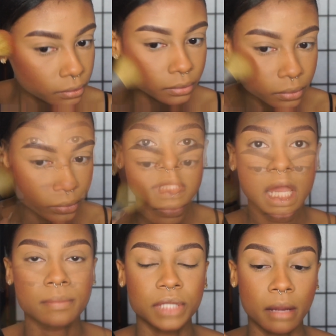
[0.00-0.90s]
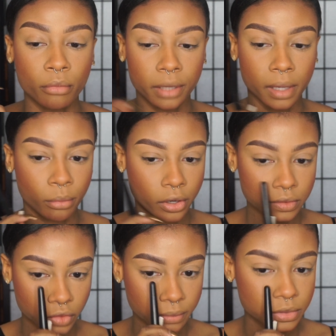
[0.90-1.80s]
Sometimes I bring my
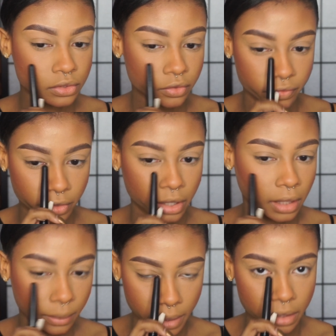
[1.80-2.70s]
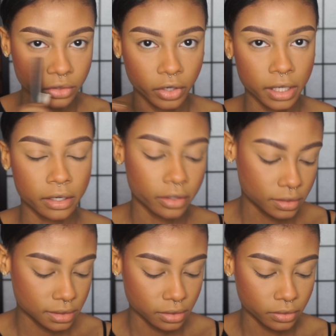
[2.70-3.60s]
bronzer up too far in like my under eye area,
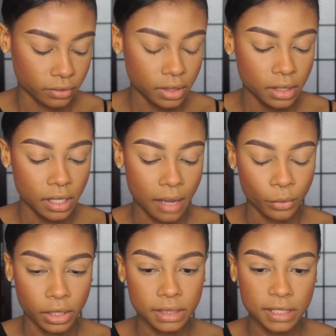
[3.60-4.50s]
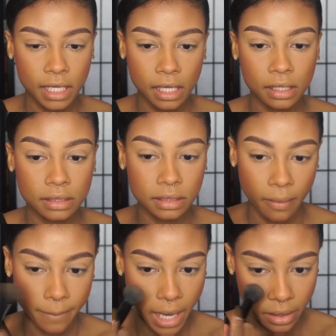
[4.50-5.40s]
so I'm gonna take
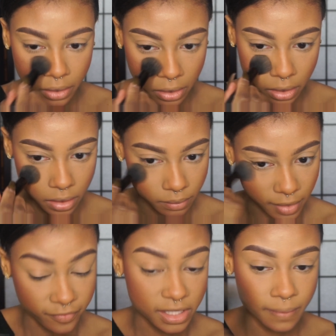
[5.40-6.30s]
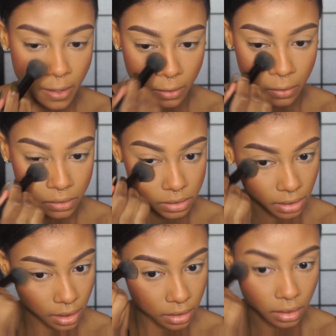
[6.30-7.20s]
some powder, my face powder, and just
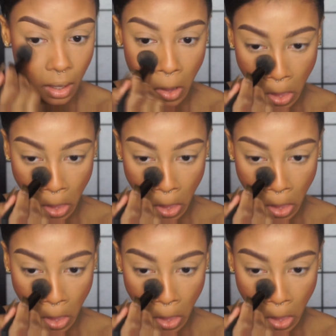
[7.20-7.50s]
kind of